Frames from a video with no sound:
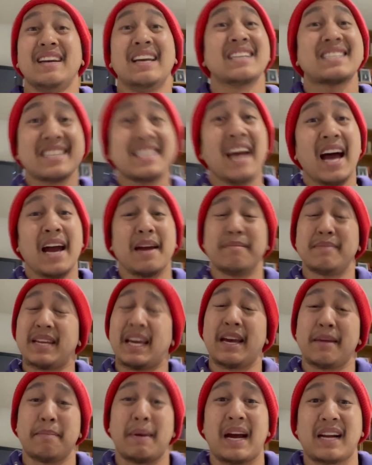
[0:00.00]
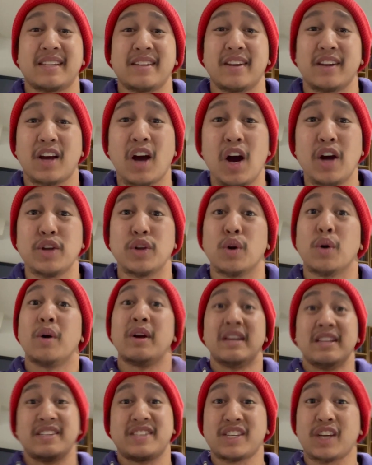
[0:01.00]
it's time to head back to the condo
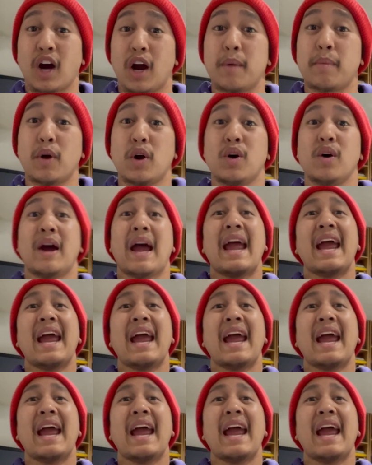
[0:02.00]
in Scarborough,